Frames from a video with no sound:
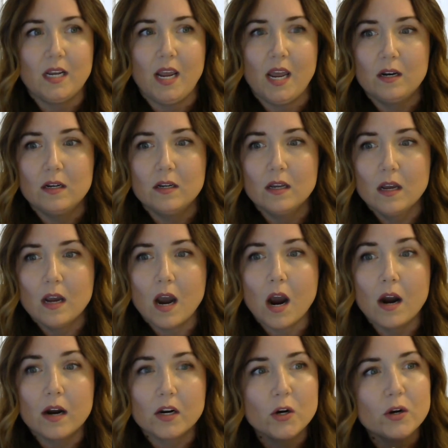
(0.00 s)
and
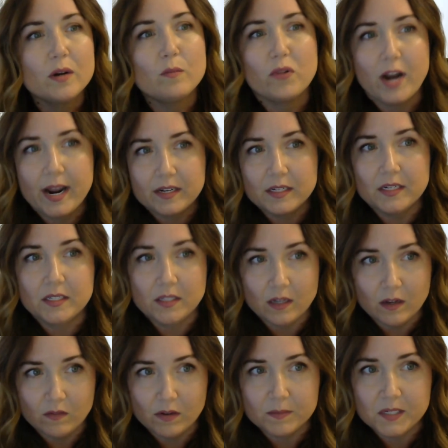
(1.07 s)
our current practice
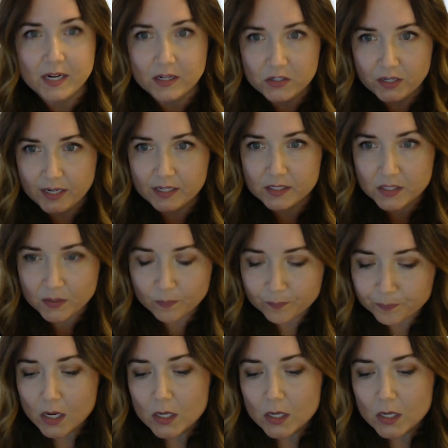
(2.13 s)
of obstetrics.